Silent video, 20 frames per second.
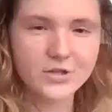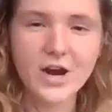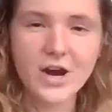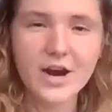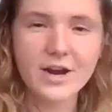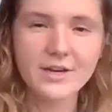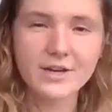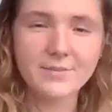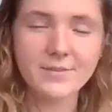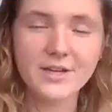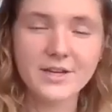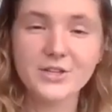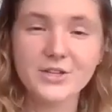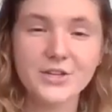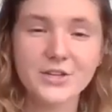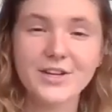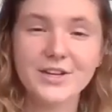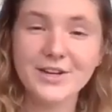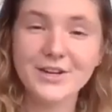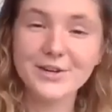Try to make
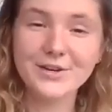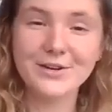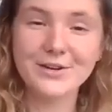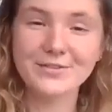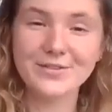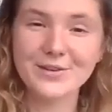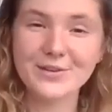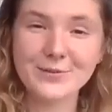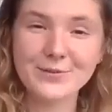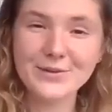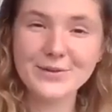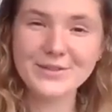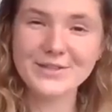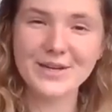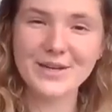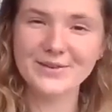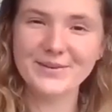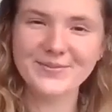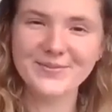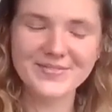sure you can hear it over the
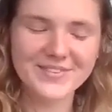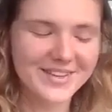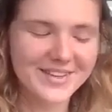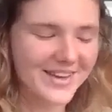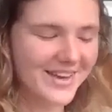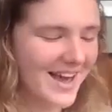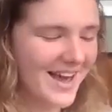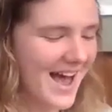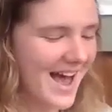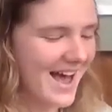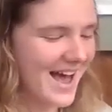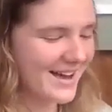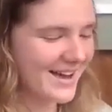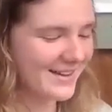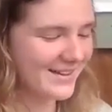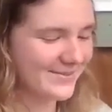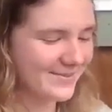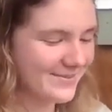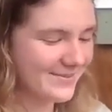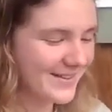rooster.
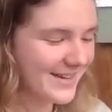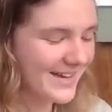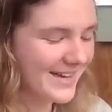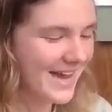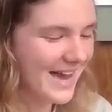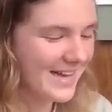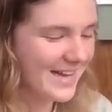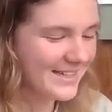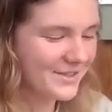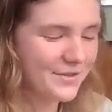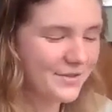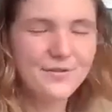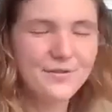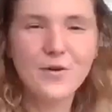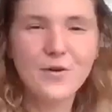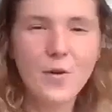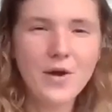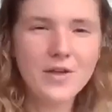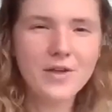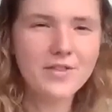So
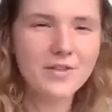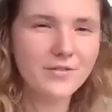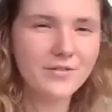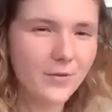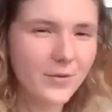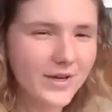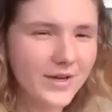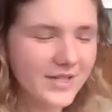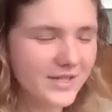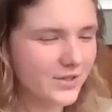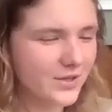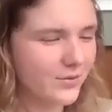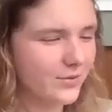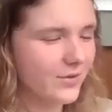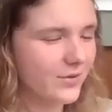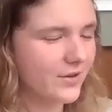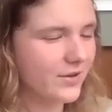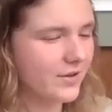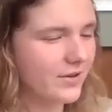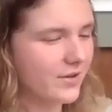the voice
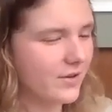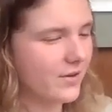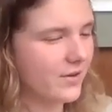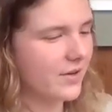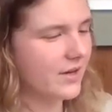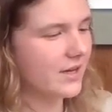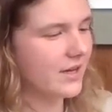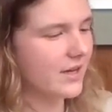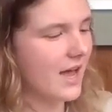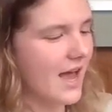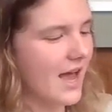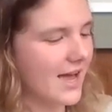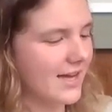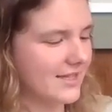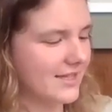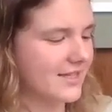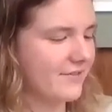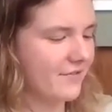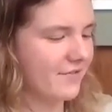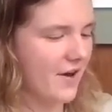tool
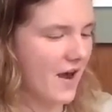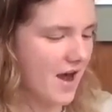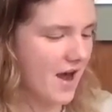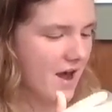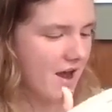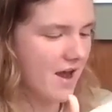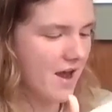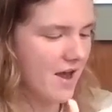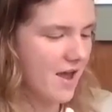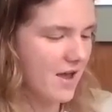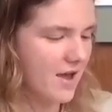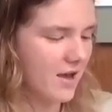has different